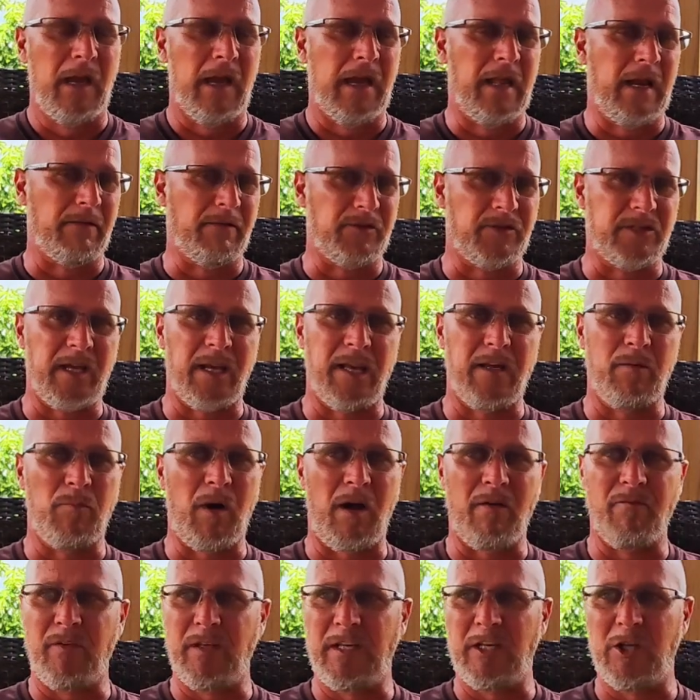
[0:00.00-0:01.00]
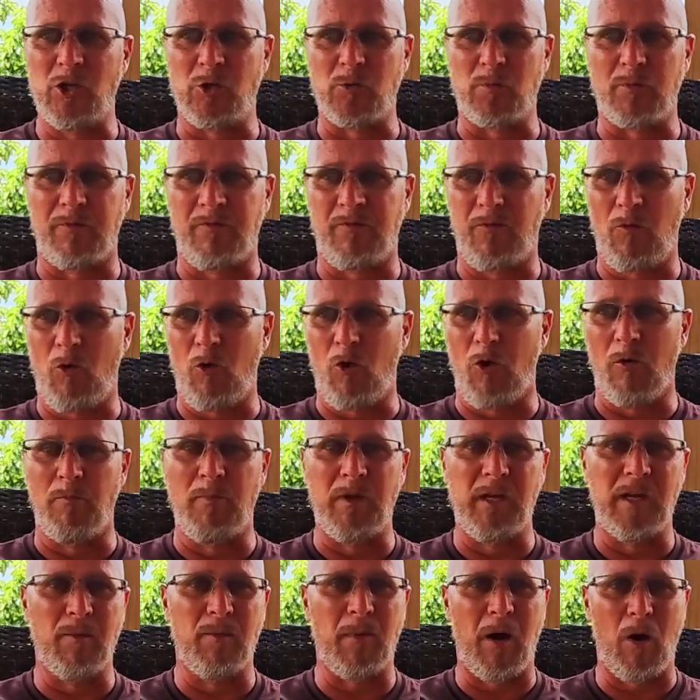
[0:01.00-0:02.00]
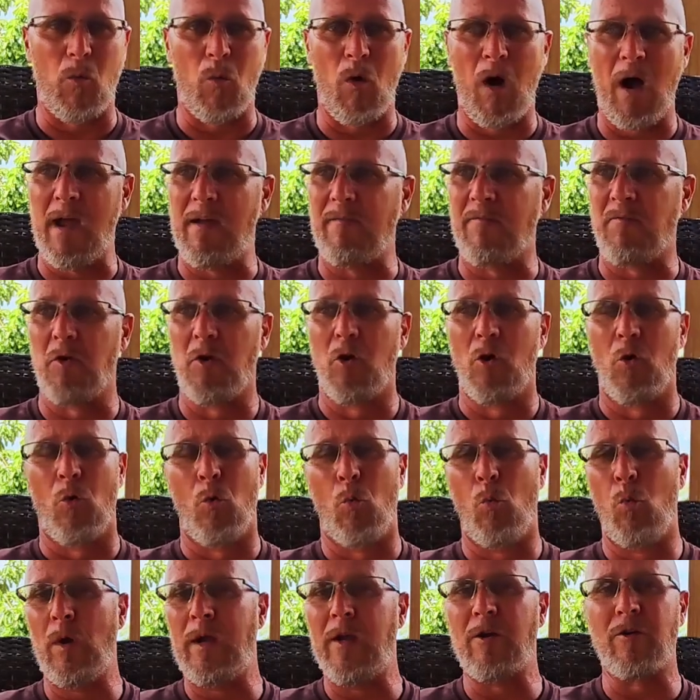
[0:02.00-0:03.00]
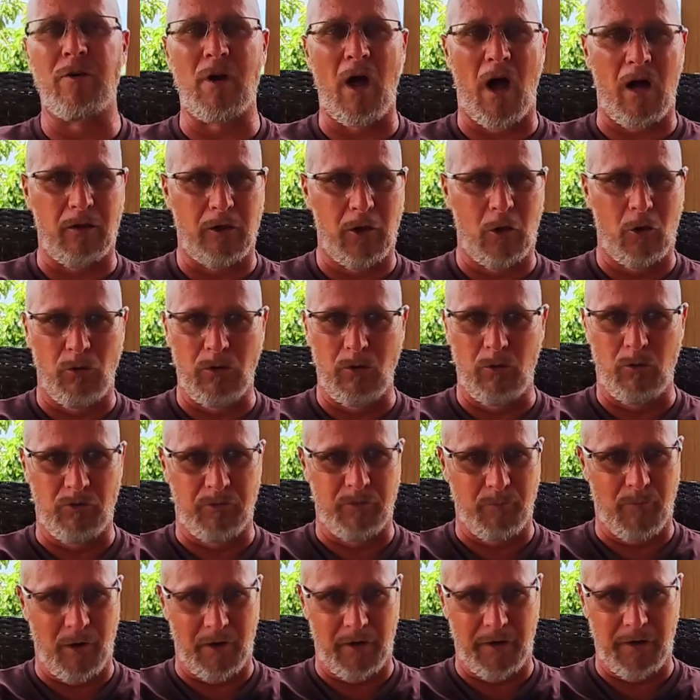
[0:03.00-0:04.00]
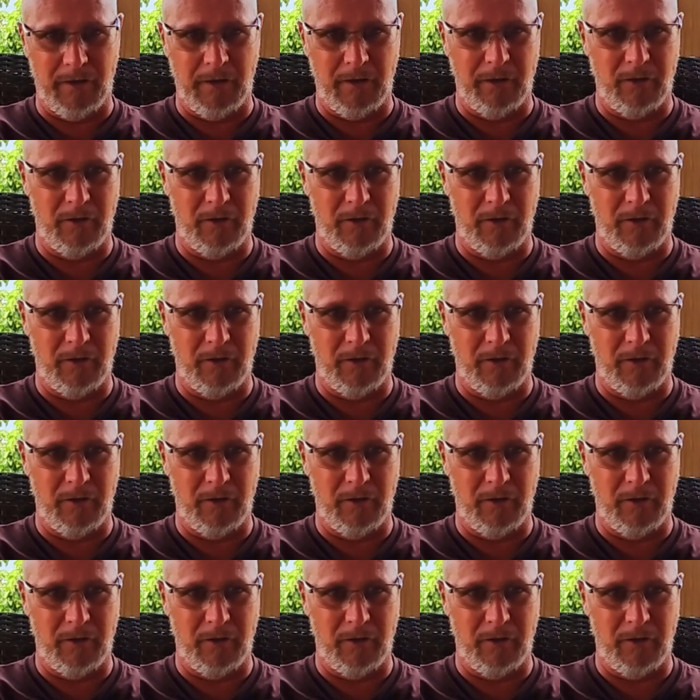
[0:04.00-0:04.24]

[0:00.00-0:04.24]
And I've said in my videos before, me and my wife, we are not loaded with money.